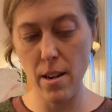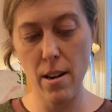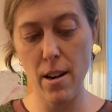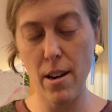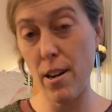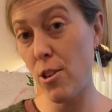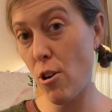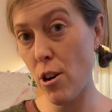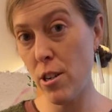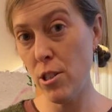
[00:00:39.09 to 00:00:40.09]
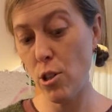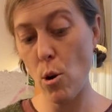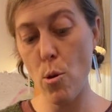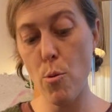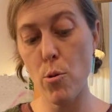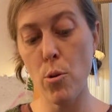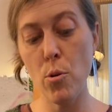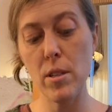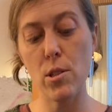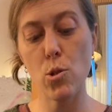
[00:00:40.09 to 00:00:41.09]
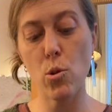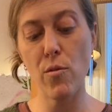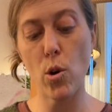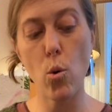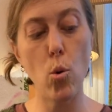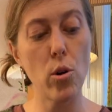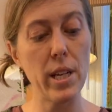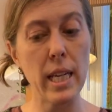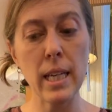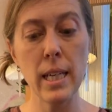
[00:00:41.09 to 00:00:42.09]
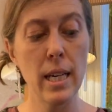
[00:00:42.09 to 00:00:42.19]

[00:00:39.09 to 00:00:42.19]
yarn to go through. This is sort of a cording.